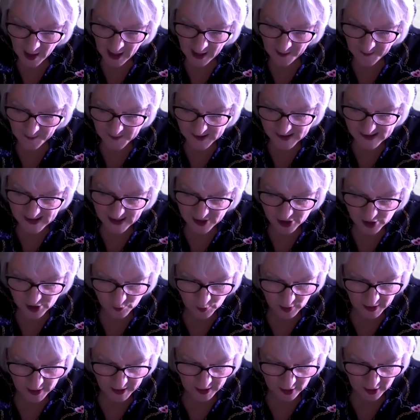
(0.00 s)
And the session
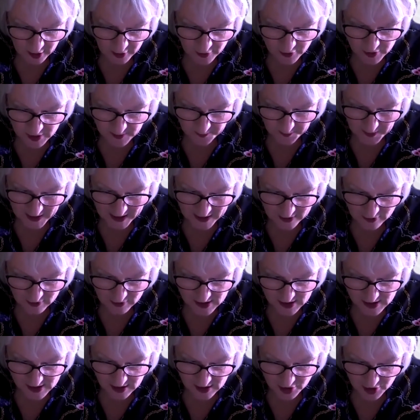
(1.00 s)
will include a panel
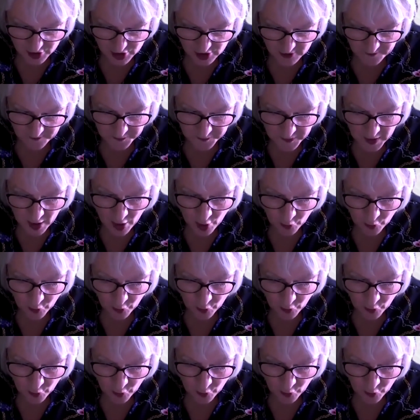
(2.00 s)
discussion